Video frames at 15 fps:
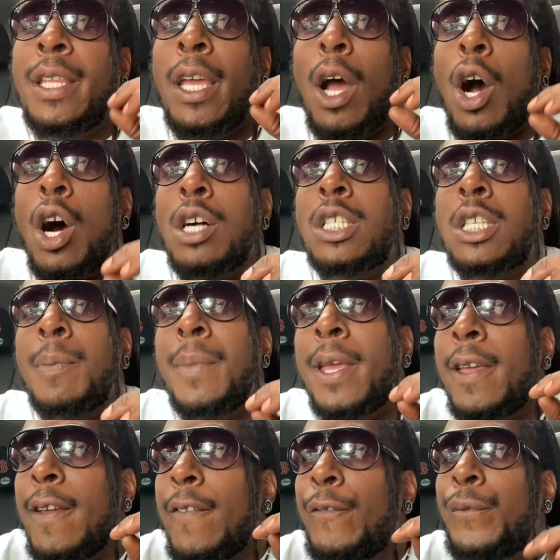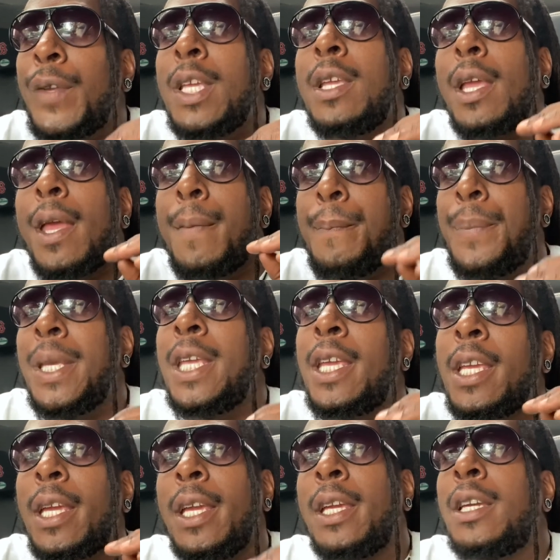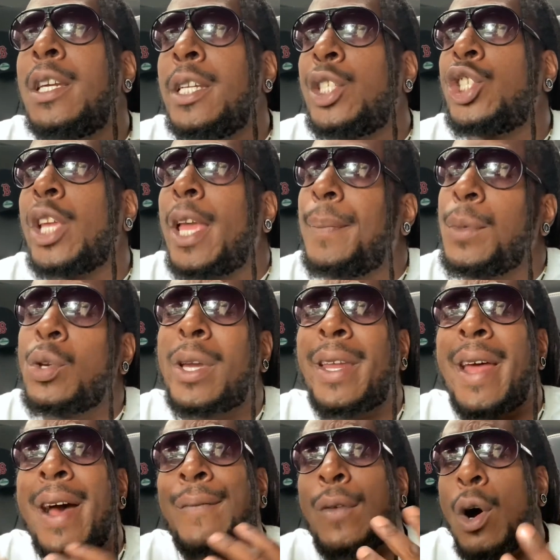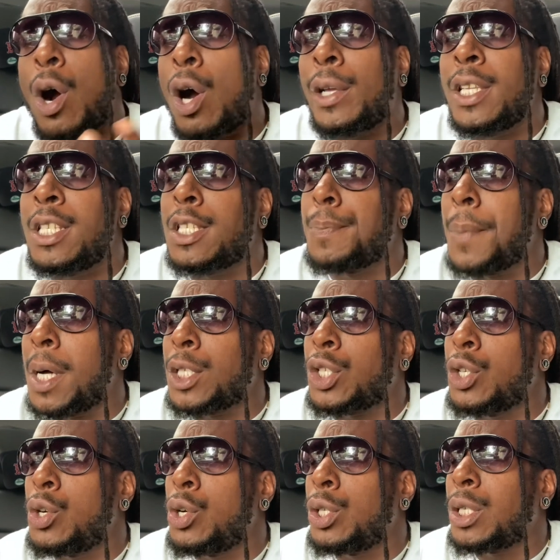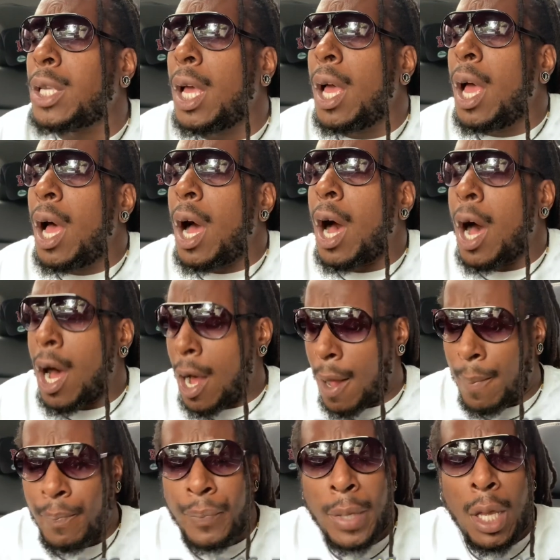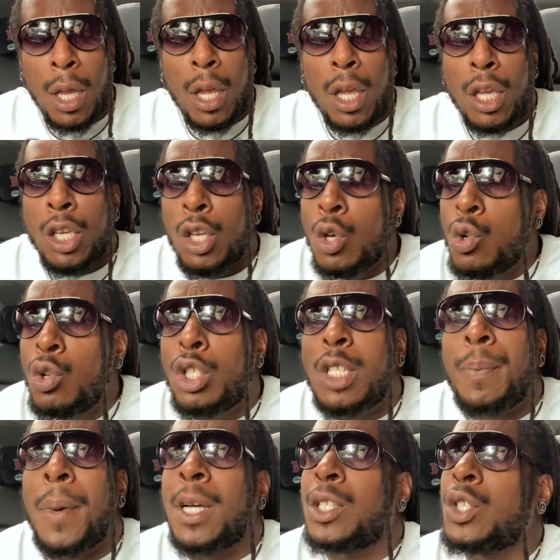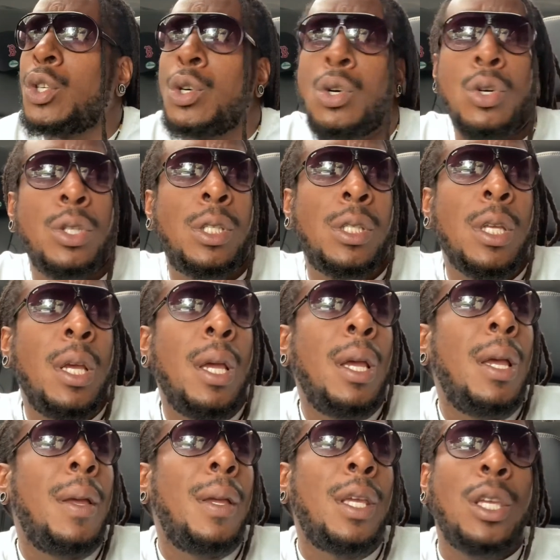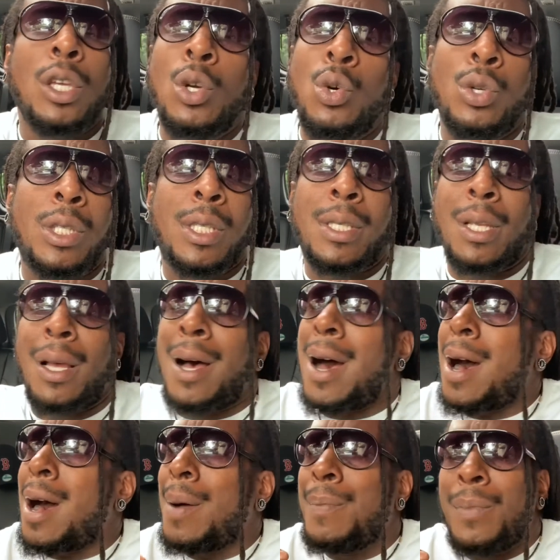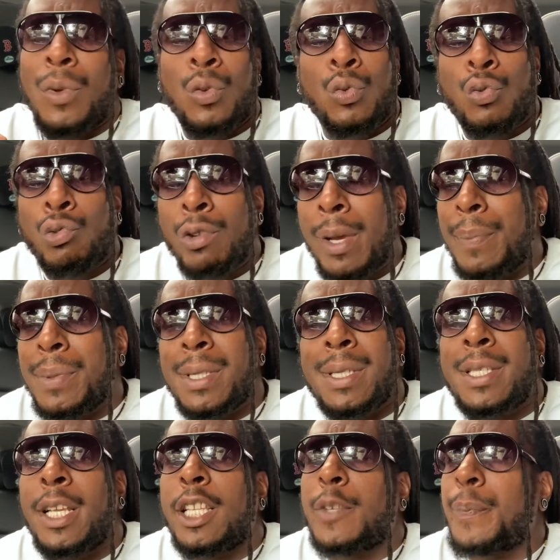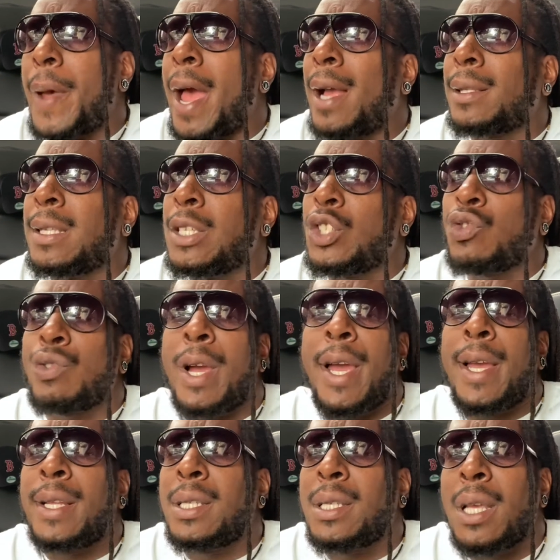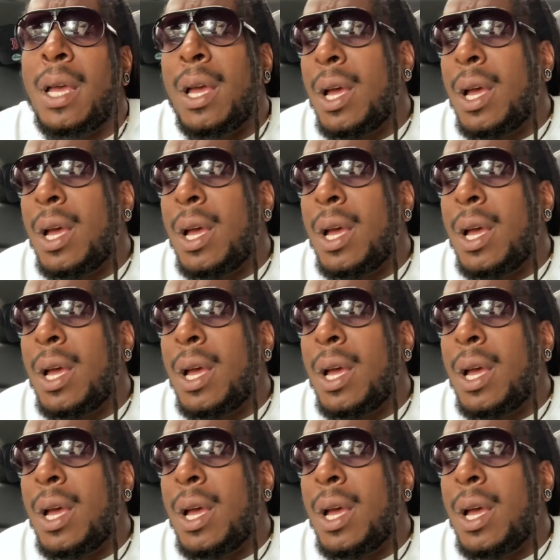the ultimate feat in being in good shape. You can have all these muscles, huge muscles, huge ripped six-pack to shreds,